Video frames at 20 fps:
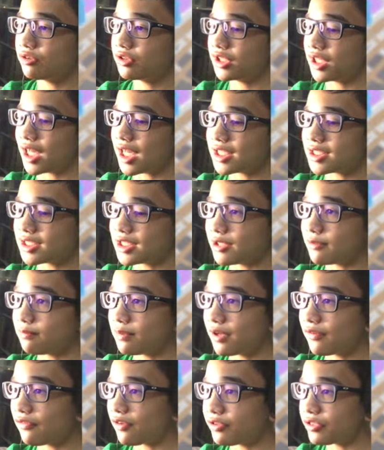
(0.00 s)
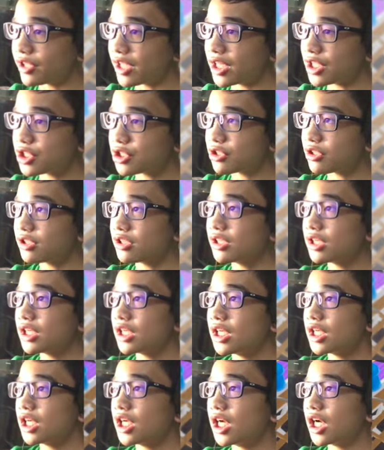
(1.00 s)
the SCP Foundation.
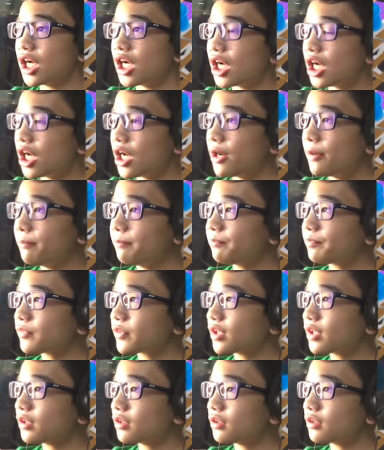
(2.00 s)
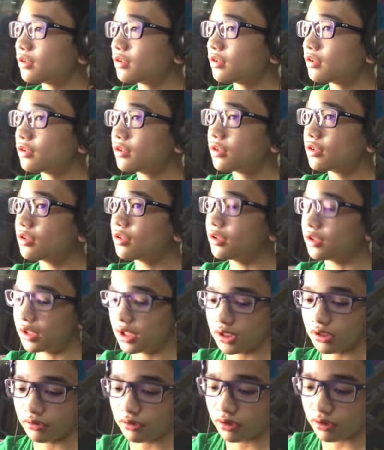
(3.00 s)
Okay, there we